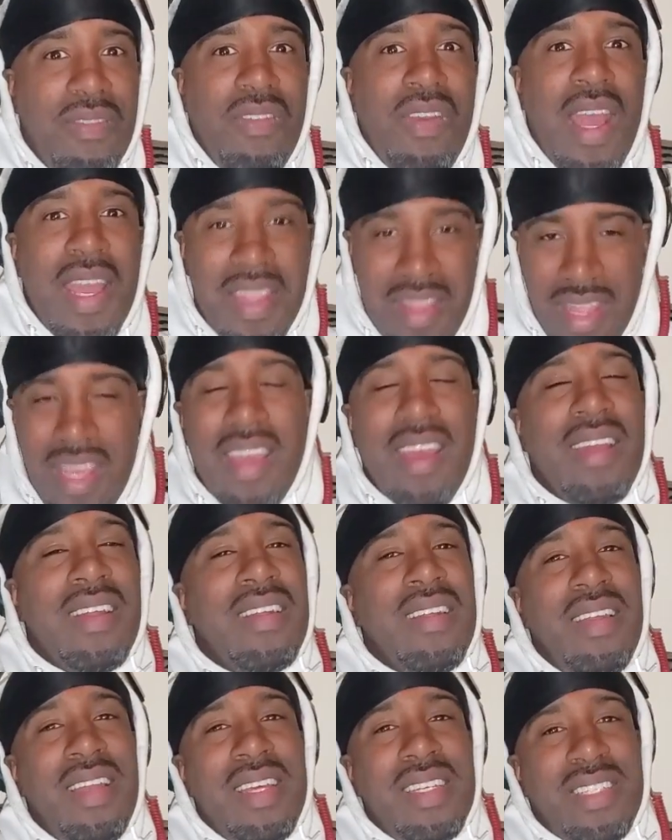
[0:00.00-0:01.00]
Right
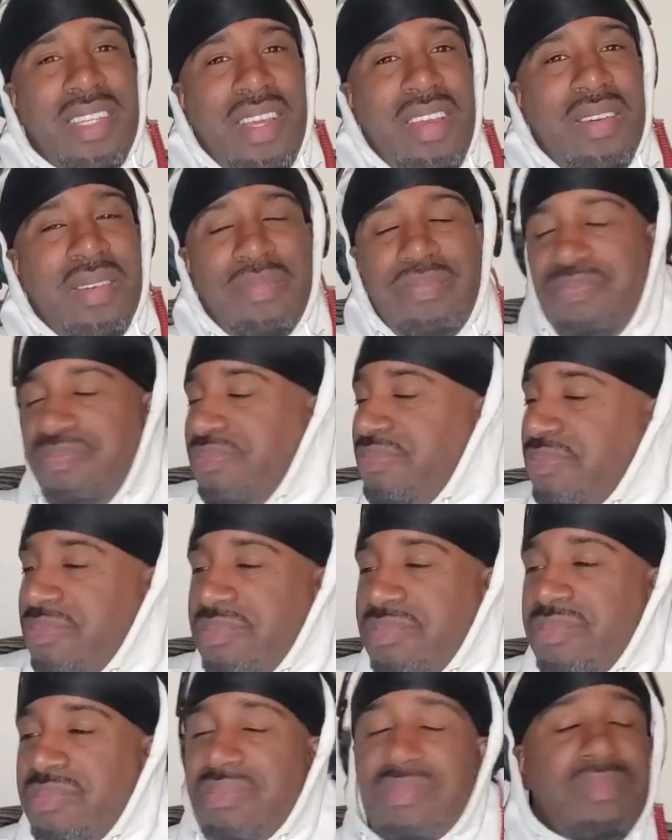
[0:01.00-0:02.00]
there. Let's go.
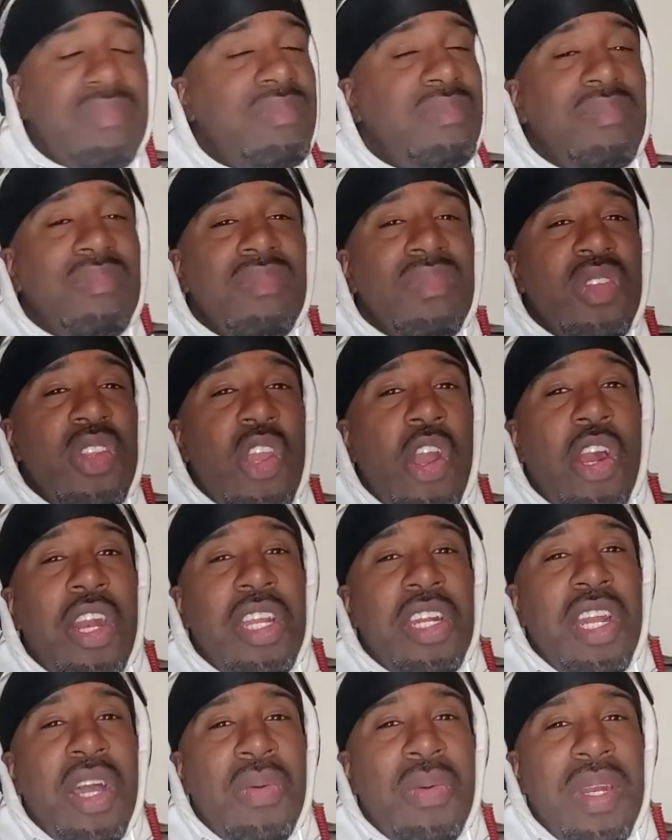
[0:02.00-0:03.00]
You
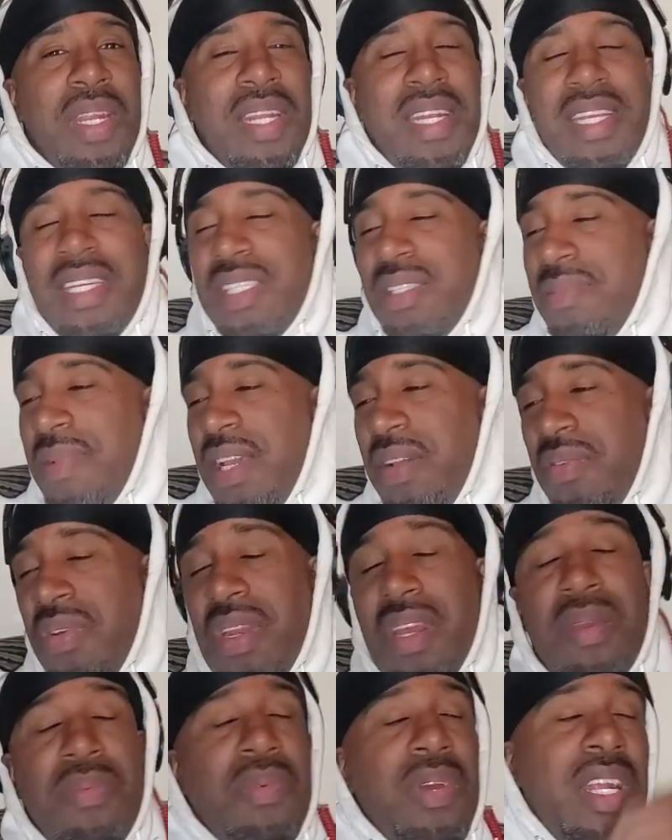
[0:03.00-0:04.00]
already know what it is, man.
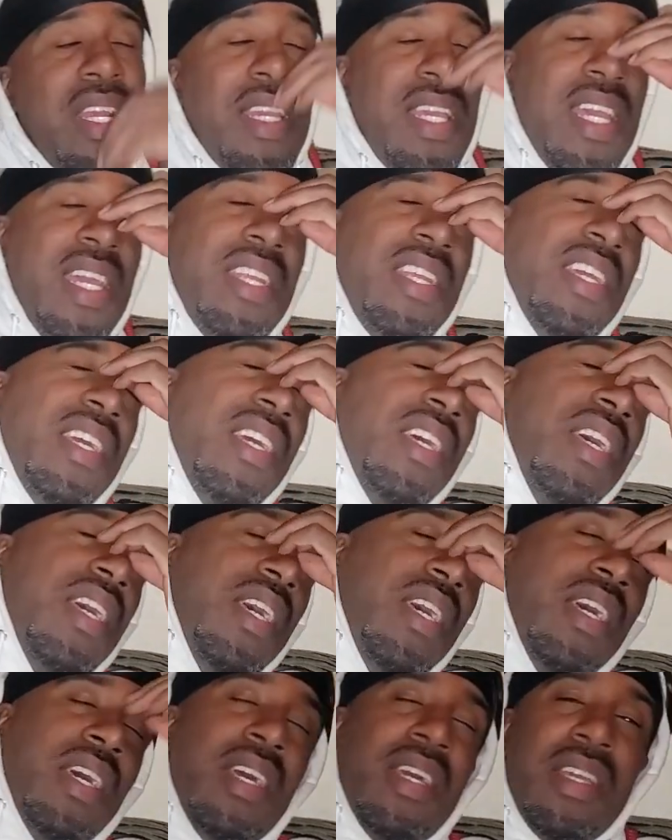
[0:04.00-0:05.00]
What up with it, Kenya?
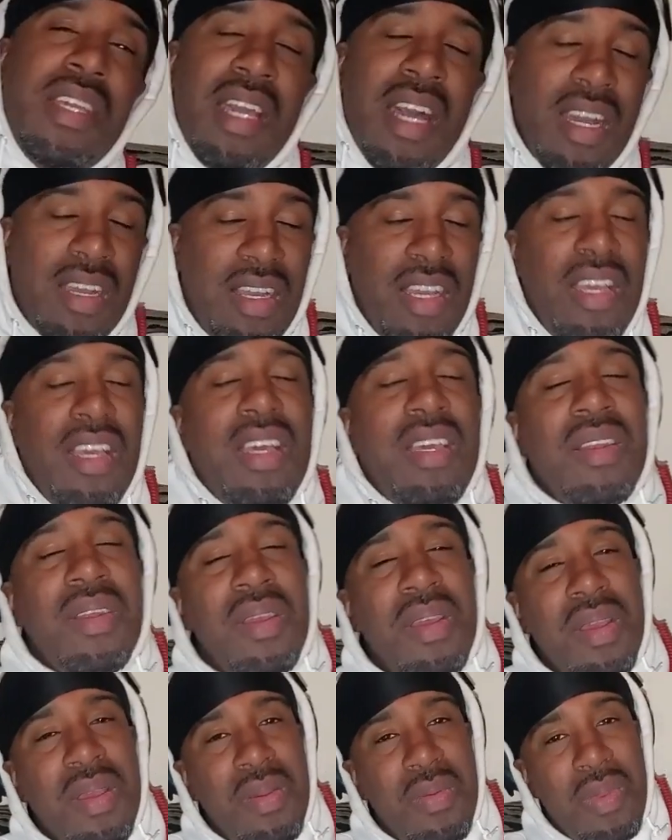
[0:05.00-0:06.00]
Y'all
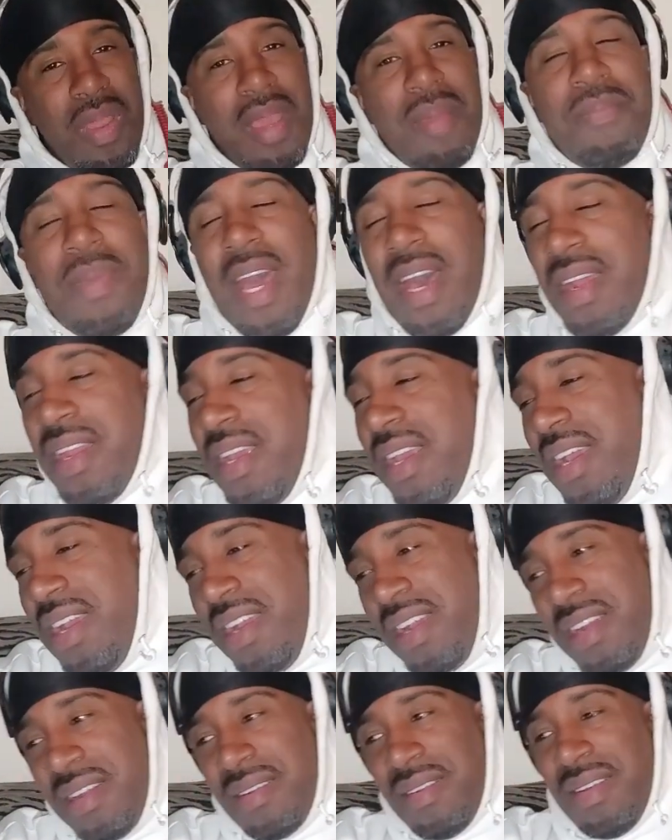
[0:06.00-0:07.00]
good? We up out of
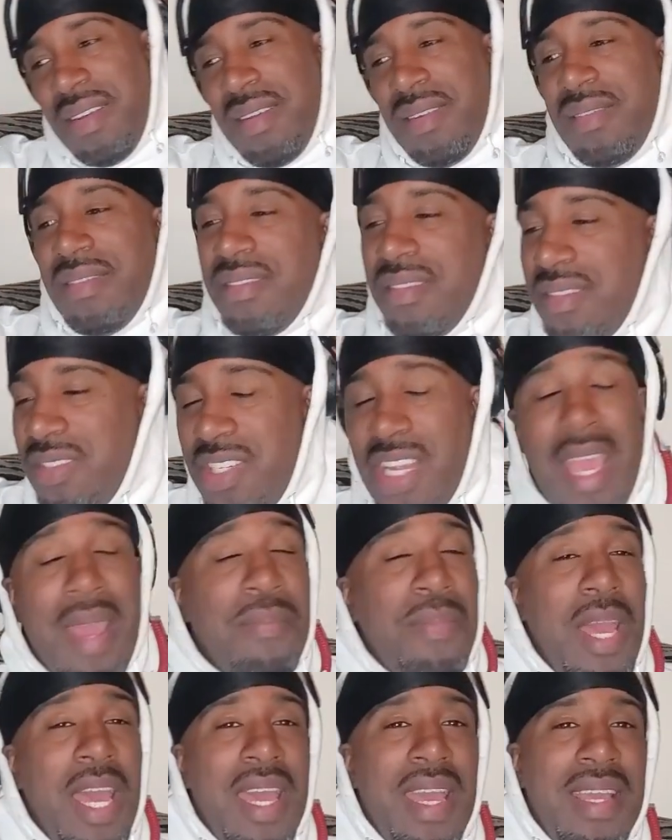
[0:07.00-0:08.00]
here.
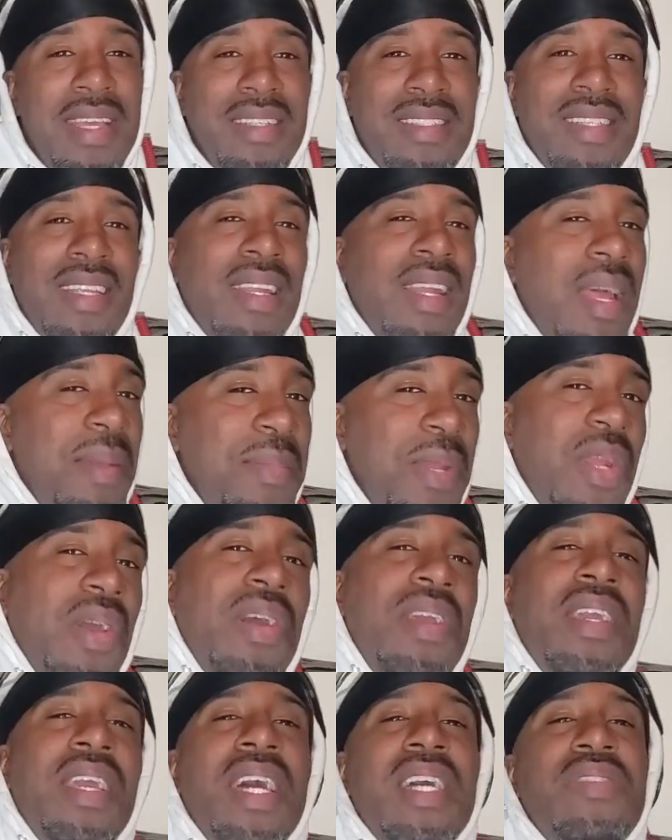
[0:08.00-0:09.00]
Champagne? Let me know
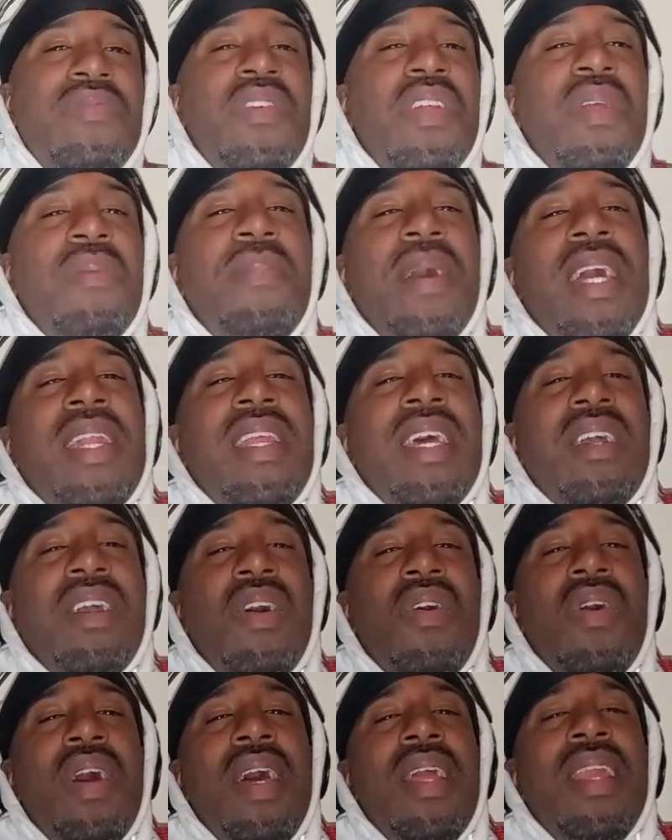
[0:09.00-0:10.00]
how you guys feel about that.
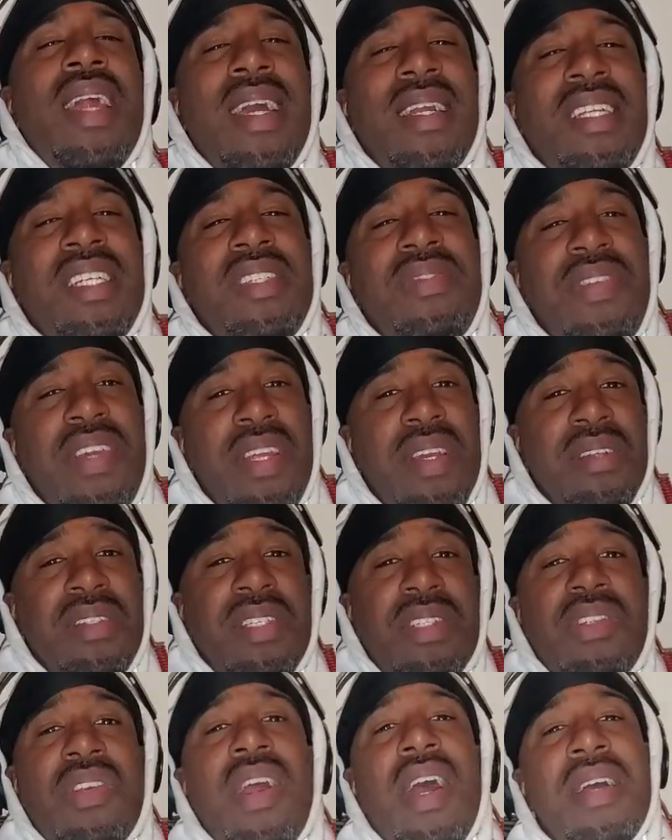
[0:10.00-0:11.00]
Go ahead, like this video,
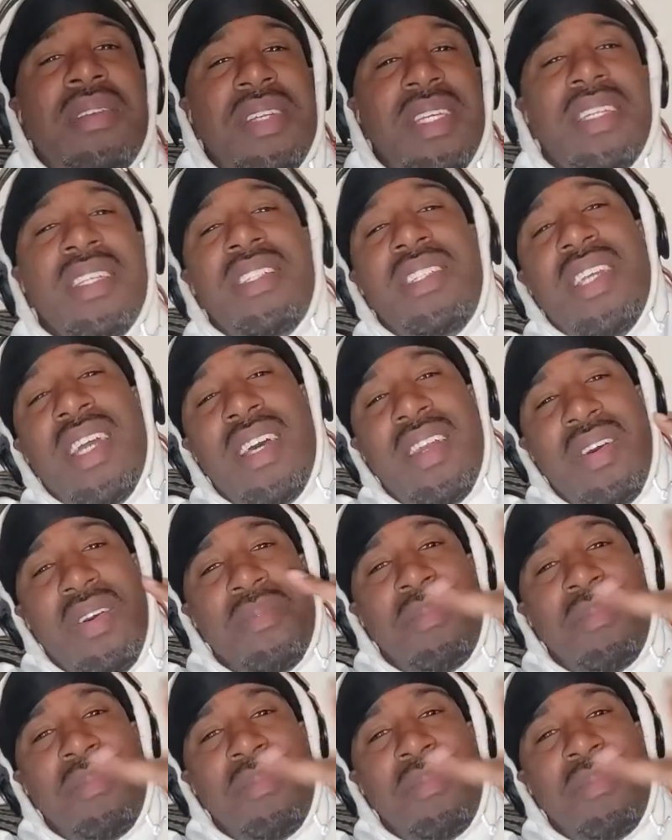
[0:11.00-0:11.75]
subscribe to the channel.